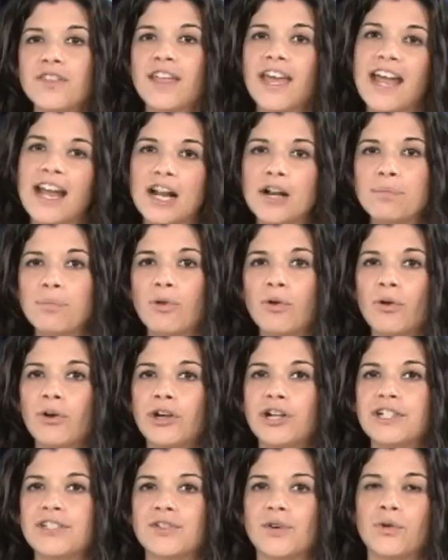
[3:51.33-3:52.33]
the
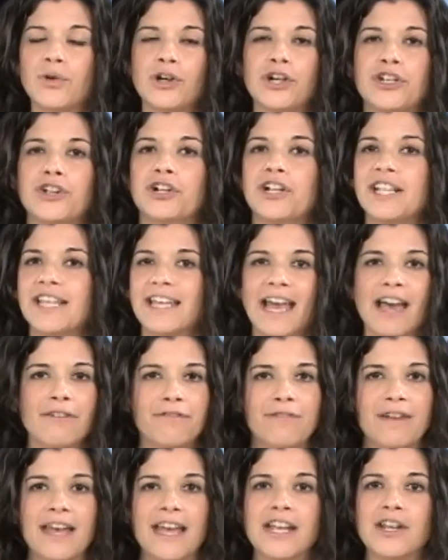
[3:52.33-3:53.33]
airport, or you're in a
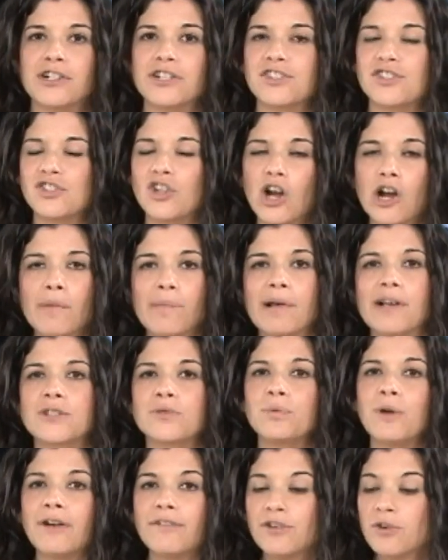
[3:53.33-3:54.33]
cafe, or at Starbucks,
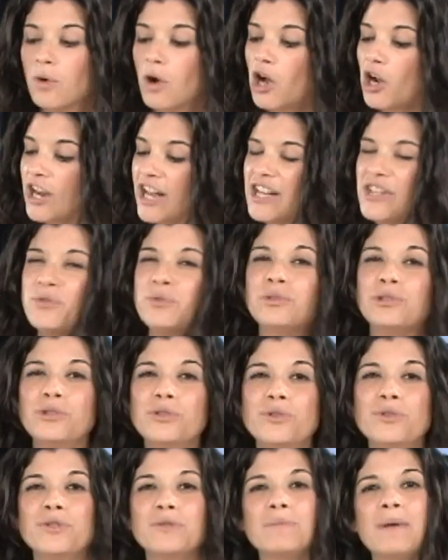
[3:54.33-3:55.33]
wherever you are, and you
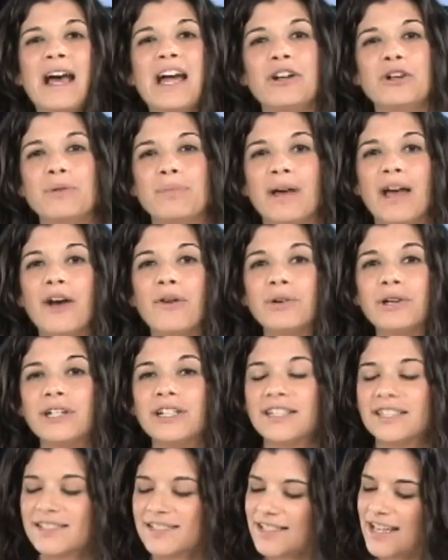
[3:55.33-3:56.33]
lose battery power,
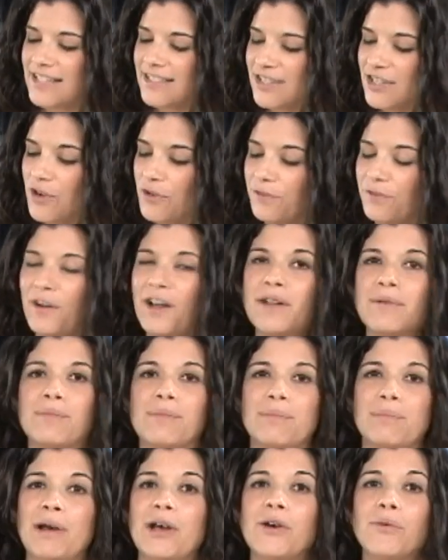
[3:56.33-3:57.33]
it's, it's no
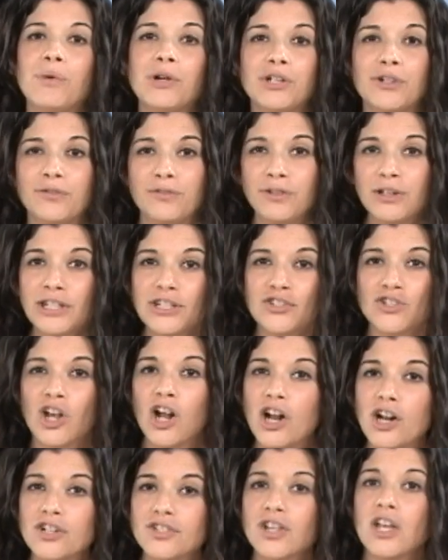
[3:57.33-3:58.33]
fun. But when you're fully
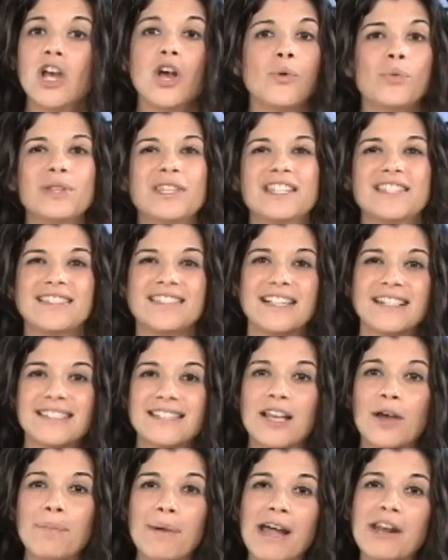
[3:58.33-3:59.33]
charged with this six
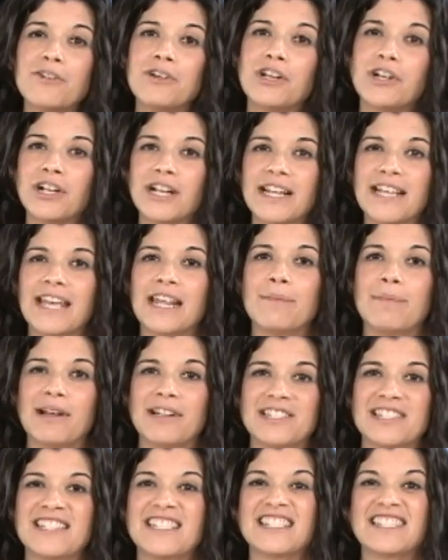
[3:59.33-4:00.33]
cell battery, you're gonna get about
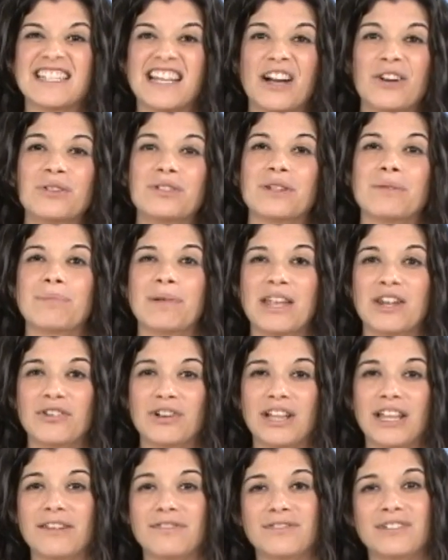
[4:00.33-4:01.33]
six hours of
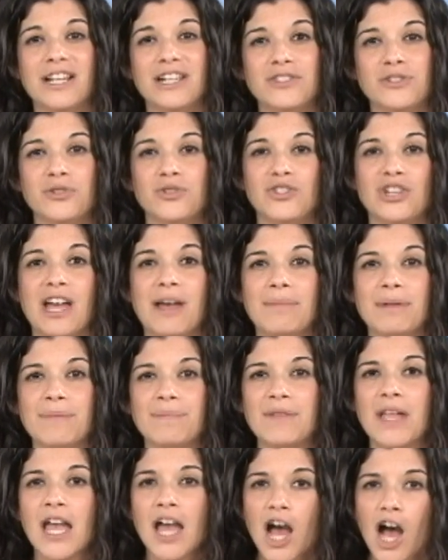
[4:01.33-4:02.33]
battery life. Not too shabby.
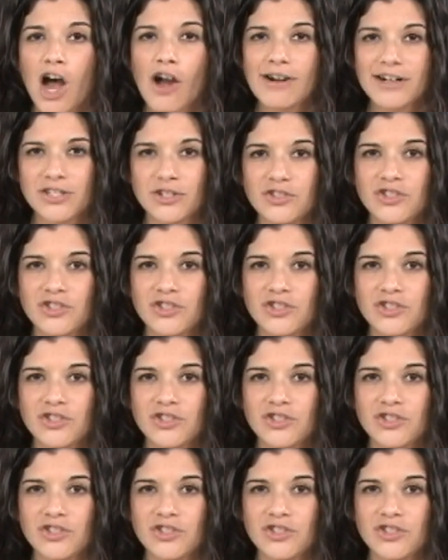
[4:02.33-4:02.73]
All right, so